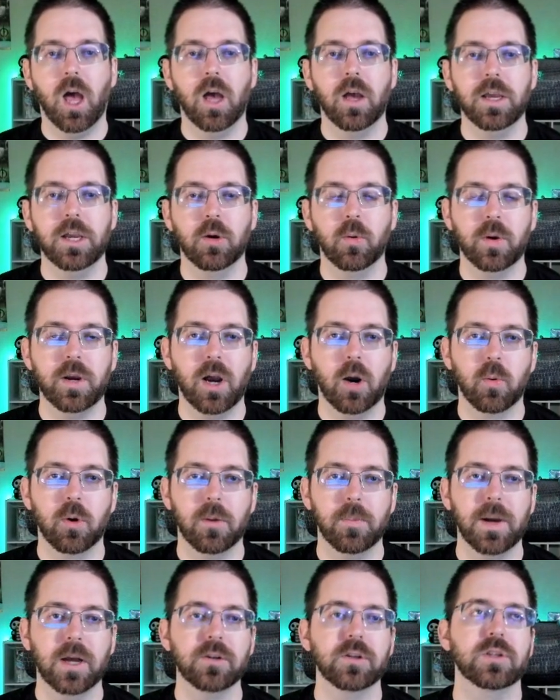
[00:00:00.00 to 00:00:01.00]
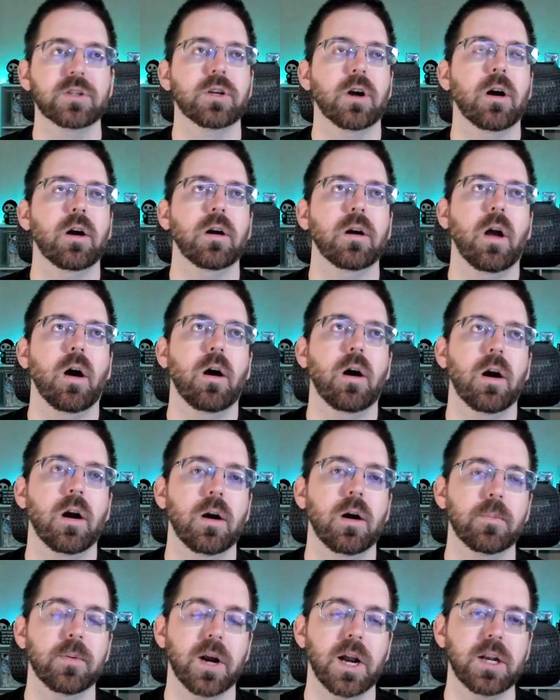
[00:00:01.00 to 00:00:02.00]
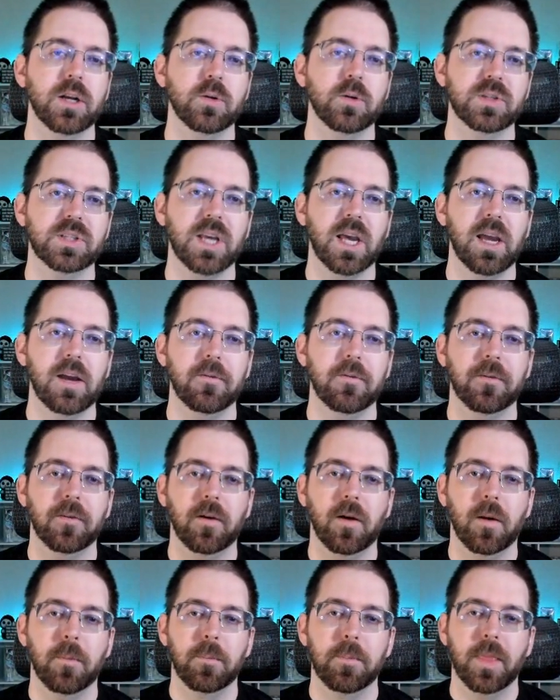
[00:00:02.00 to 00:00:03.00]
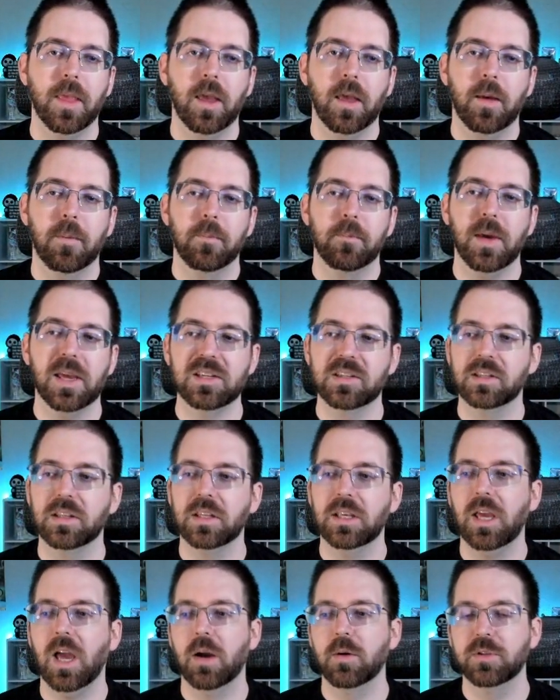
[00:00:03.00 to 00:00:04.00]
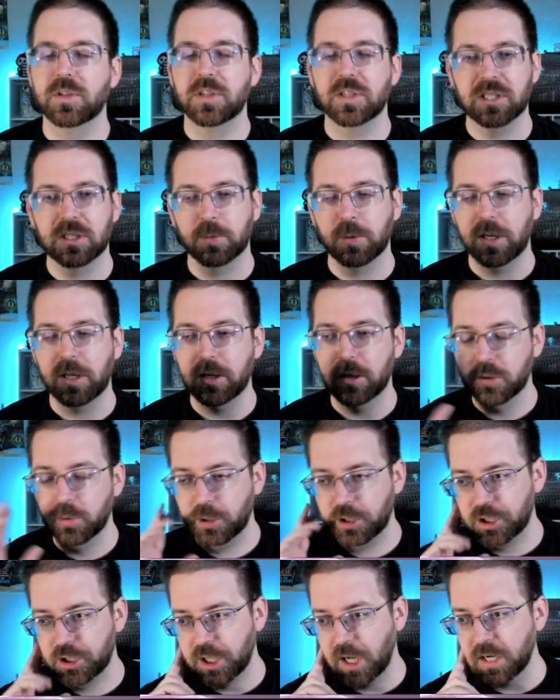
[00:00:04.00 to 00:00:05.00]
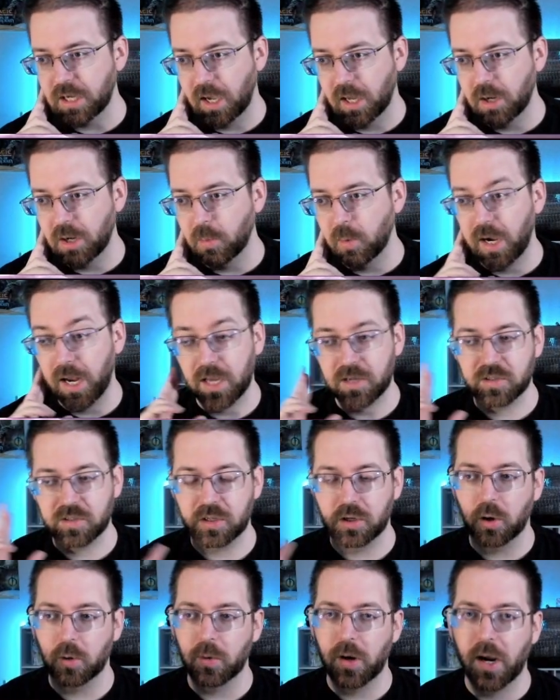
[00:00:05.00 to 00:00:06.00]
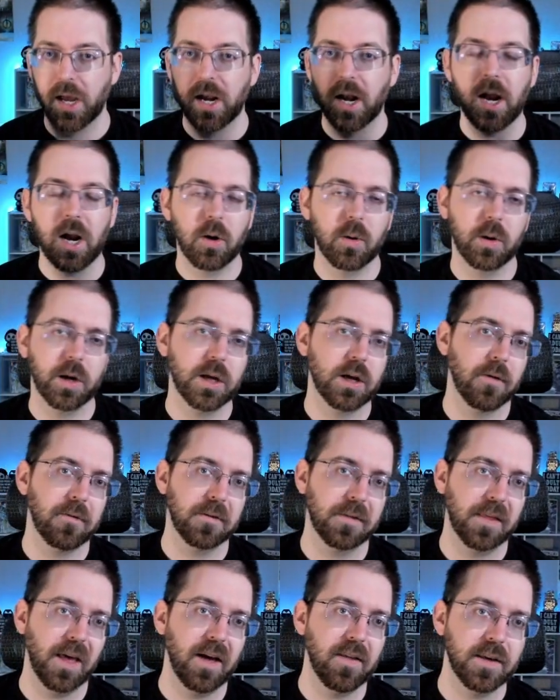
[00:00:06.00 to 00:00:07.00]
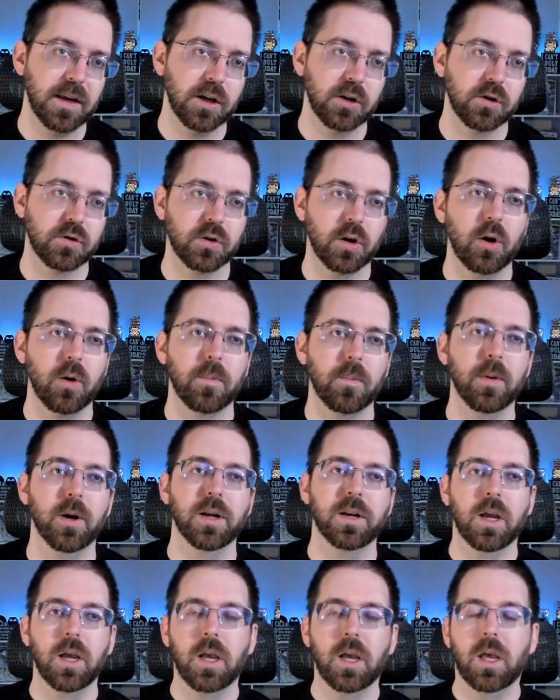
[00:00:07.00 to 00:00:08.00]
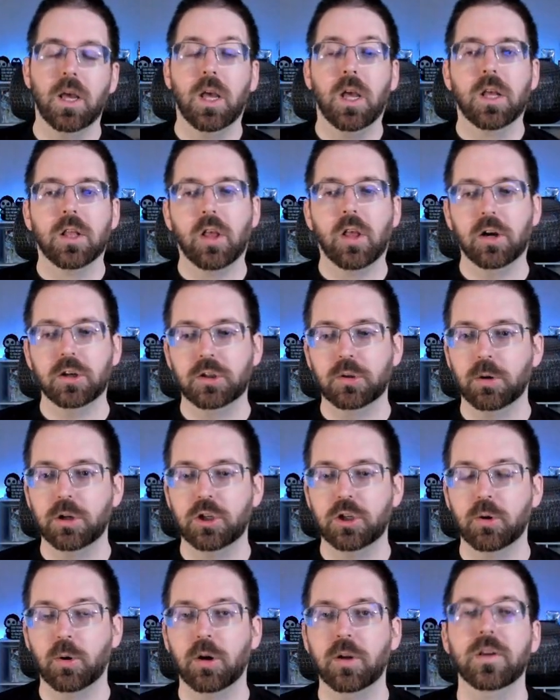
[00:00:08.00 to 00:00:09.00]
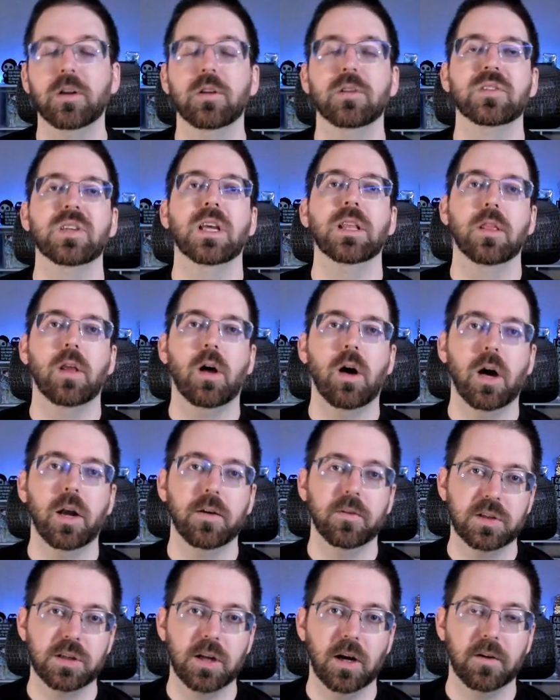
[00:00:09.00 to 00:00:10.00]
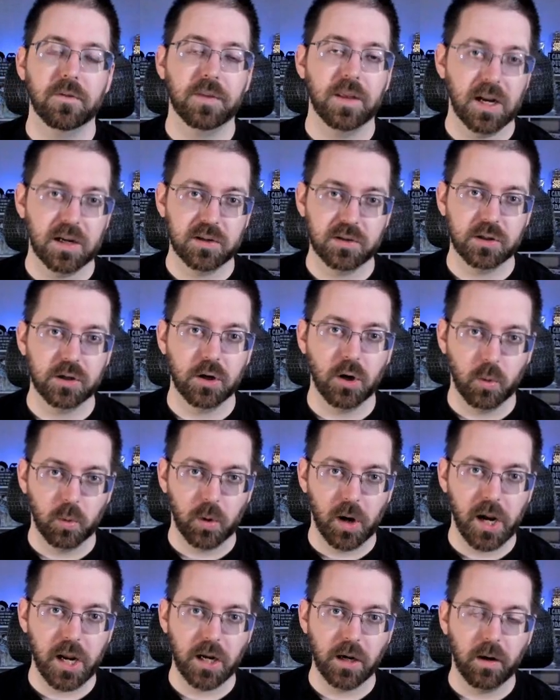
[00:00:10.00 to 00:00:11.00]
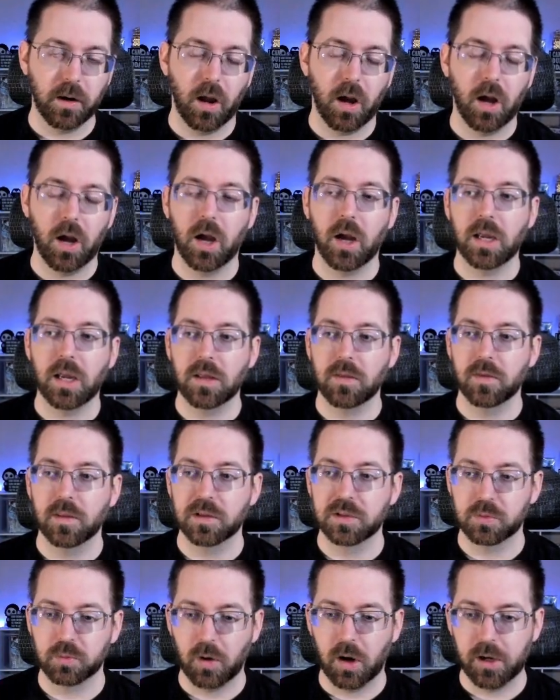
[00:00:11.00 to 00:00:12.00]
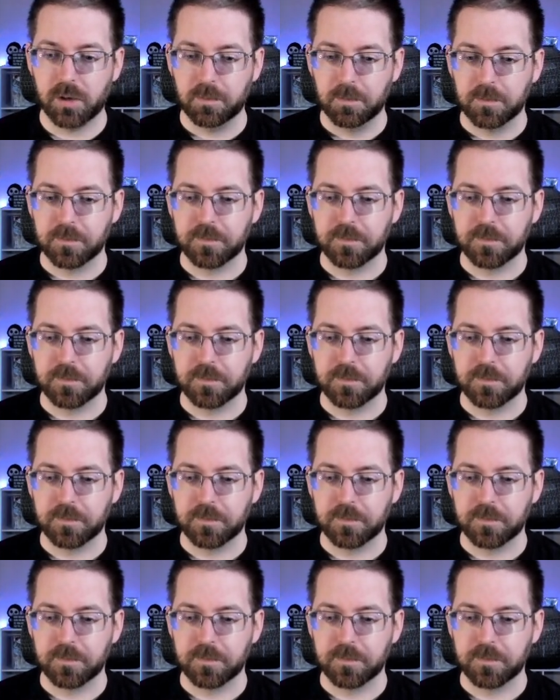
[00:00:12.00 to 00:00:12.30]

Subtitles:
Here we are. We're about to start our brand new save. Basically, I was just explaining to Twitch chat kind of what has to go right. I already covered that in the intro, but long story short, there is a lot of stuff that has to go right in this run.